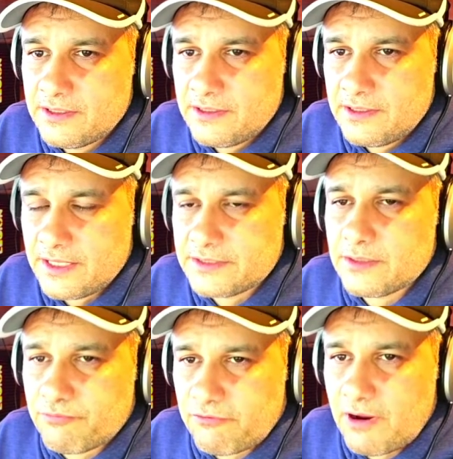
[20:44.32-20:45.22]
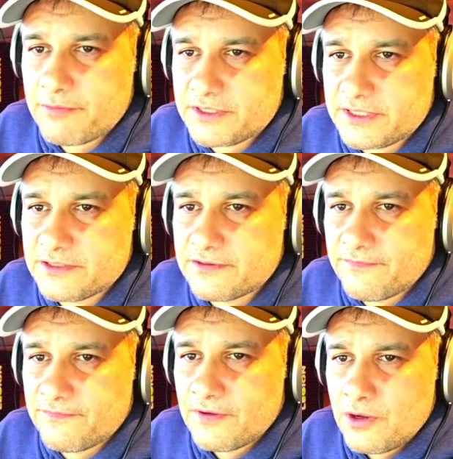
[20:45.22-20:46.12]
It's the promises
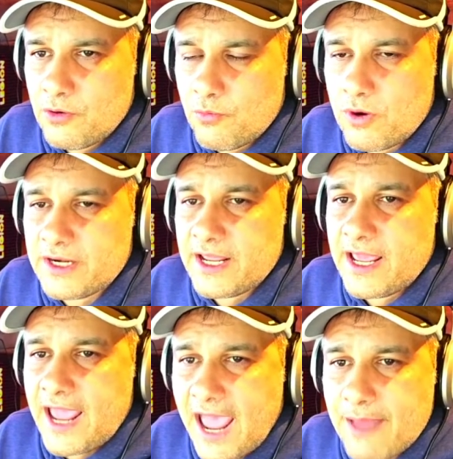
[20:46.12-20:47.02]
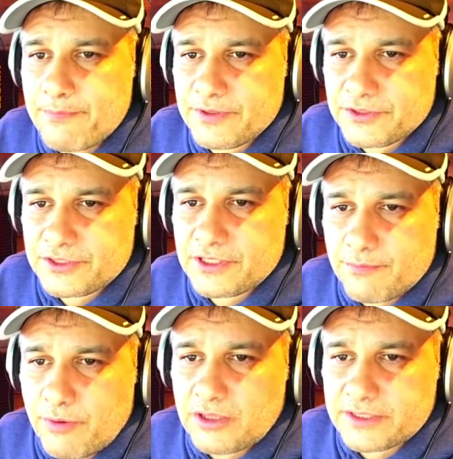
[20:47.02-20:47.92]
of what happens to the
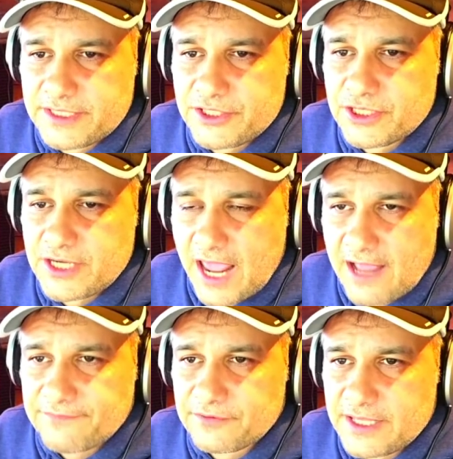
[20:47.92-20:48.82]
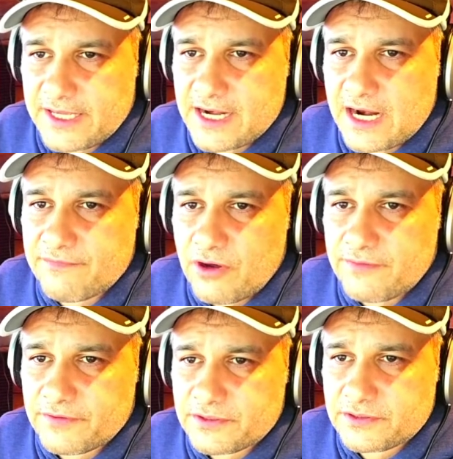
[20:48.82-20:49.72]
politician after they get out of
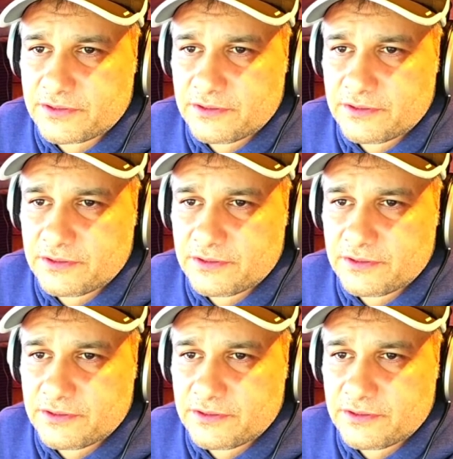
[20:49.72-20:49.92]
office.